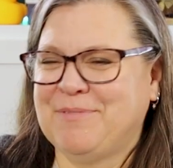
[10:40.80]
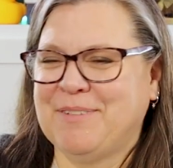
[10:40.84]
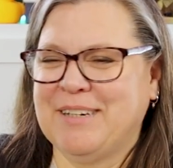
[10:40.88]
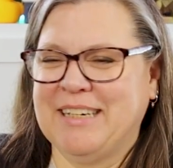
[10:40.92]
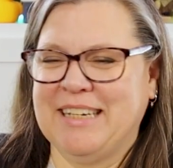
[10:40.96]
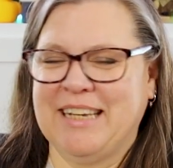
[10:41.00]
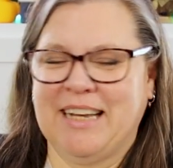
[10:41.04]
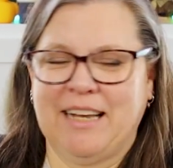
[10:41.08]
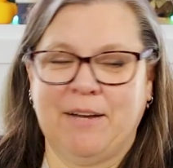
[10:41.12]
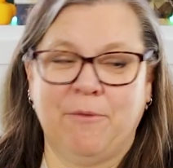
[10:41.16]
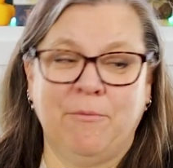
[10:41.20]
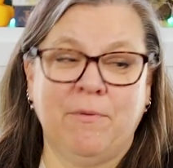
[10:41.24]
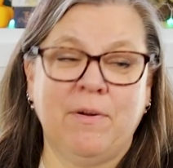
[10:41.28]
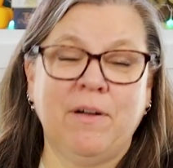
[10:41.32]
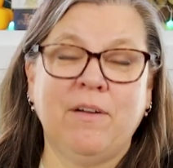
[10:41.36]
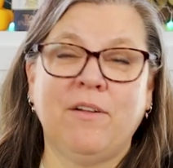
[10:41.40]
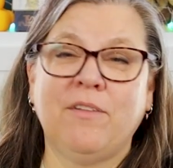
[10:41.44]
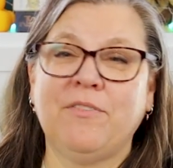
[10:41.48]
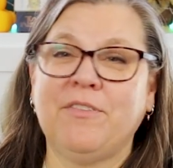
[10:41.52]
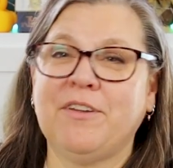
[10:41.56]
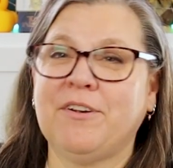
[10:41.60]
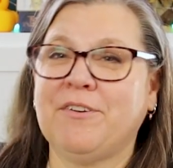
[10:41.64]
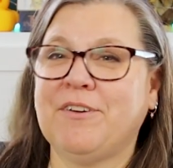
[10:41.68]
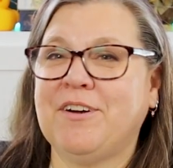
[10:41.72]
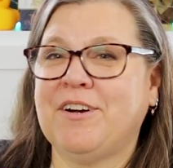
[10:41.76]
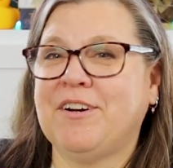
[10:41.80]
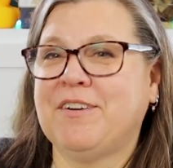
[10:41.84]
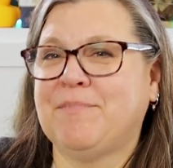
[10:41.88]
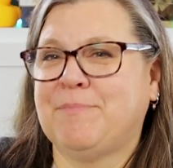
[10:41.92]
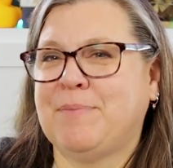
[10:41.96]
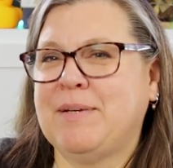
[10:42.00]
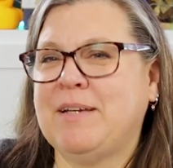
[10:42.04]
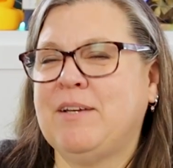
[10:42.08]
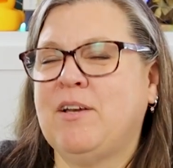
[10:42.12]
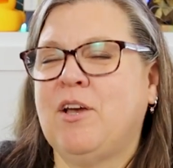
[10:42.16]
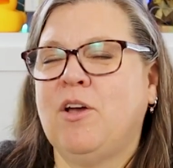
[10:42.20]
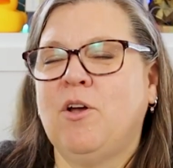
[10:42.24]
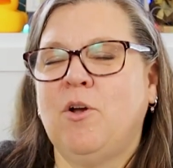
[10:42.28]
Pretty high. Well,
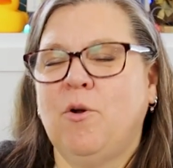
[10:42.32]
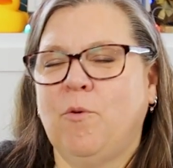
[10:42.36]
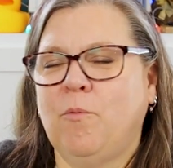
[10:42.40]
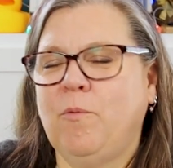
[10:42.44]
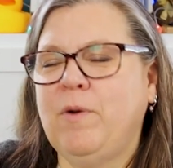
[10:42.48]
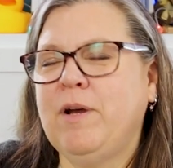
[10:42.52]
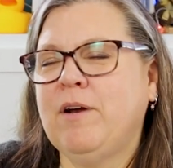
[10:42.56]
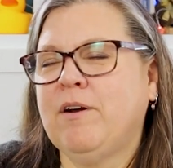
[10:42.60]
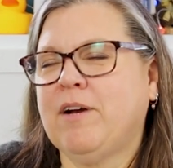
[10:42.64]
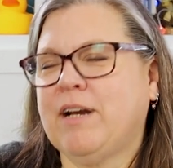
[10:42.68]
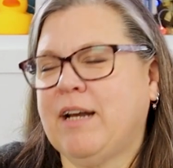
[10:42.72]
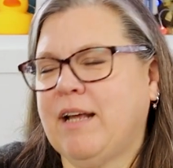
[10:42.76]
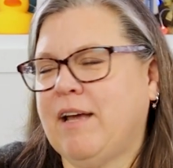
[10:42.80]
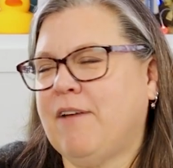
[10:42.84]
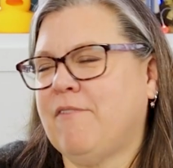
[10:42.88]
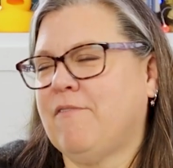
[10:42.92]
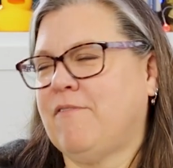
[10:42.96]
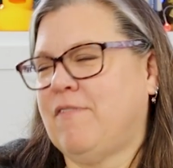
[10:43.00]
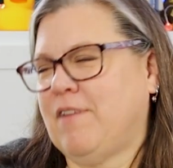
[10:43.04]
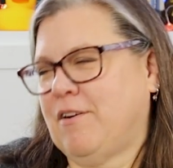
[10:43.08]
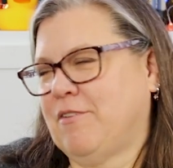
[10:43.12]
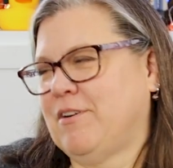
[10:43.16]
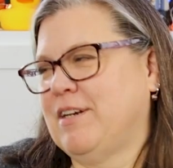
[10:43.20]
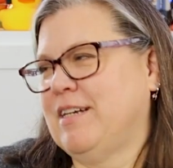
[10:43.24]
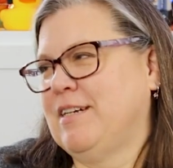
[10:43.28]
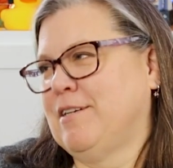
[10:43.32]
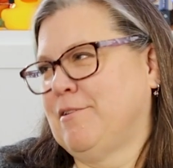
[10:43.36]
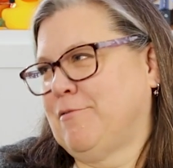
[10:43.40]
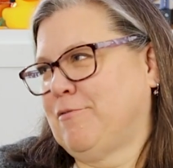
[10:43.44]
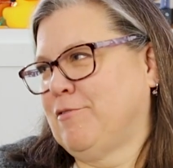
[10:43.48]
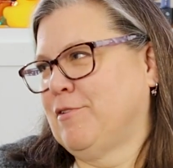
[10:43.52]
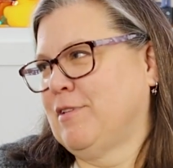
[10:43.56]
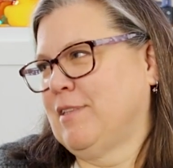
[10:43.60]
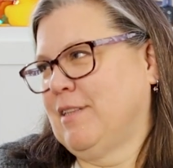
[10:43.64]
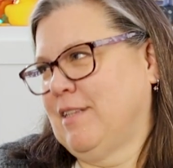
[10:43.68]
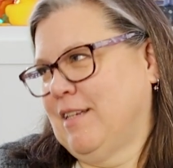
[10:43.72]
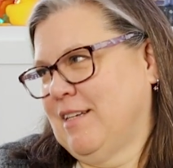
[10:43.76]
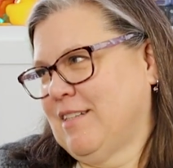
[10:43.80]
we are going to have very
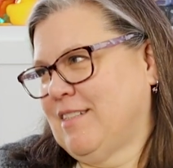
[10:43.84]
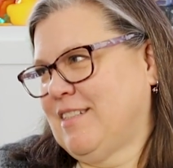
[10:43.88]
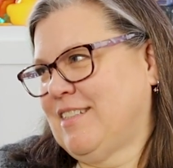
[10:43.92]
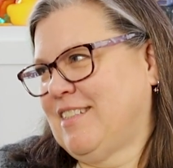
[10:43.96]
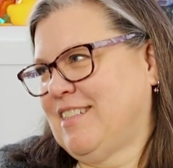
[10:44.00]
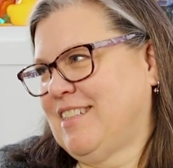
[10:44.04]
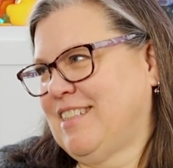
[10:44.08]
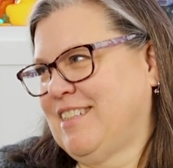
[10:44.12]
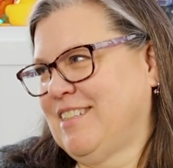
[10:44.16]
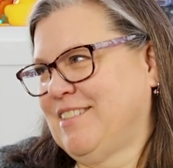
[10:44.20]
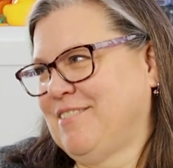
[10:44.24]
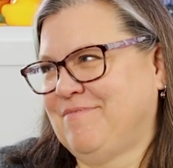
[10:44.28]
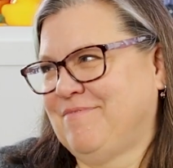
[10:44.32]
different lists.